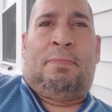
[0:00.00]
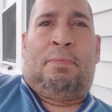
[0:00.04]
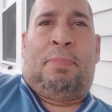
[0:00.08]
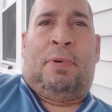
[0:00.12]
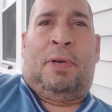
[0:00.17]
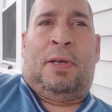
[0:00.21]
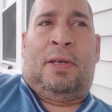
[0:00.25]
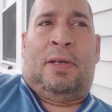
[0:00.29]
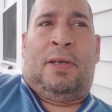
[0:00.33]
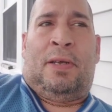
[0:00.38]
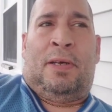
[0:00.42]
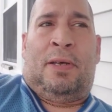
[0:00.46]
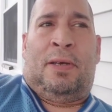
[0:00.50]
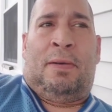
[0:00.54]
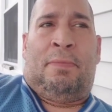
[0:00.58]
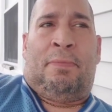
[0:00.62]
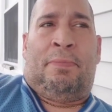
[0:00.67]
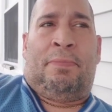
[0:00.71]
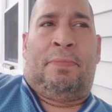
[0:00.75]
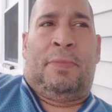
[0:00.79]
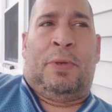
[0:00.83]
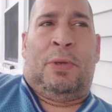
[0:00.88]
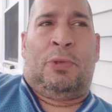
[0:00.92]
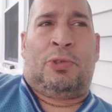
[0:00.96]
But
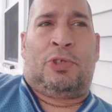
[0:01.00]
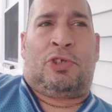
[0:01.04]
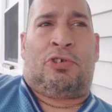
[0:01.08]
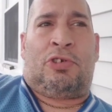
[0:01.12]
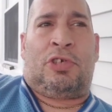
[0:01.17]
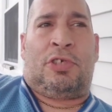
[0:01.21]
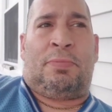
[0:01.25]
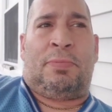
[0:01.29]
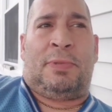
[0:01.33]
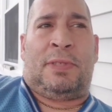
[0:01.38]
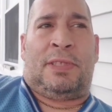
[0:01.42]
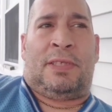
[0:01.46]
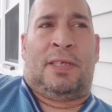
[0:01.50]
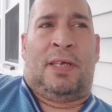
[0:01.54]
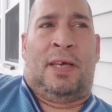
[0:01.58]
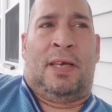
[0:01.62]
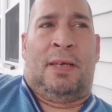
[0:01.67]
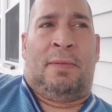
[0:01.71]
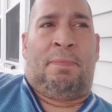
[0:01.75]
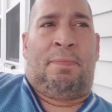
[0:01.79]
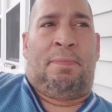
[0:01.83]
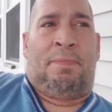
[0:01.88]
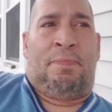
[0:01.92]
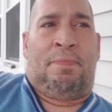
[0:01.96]
um, it was Christmas
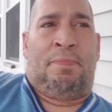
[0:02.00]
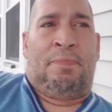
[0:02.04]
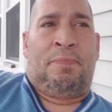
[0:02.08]
time,